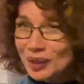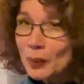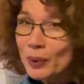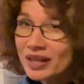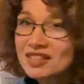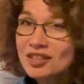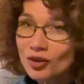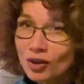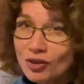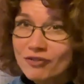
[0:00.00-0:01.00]
we need a
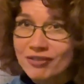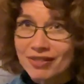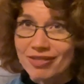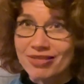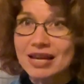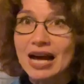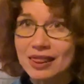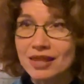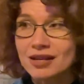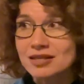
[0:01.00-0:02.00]
lot of
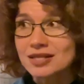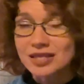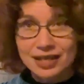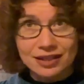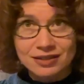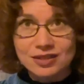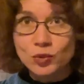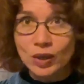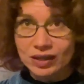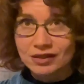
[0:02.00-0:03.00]
other skills as
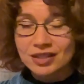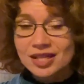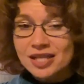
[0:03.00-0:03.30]
well.